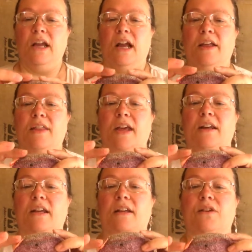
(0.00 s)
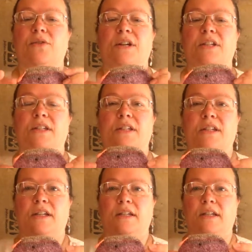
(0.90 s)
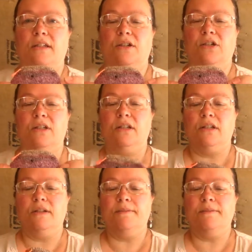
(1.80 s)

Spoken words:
and then increase to 60 stitches.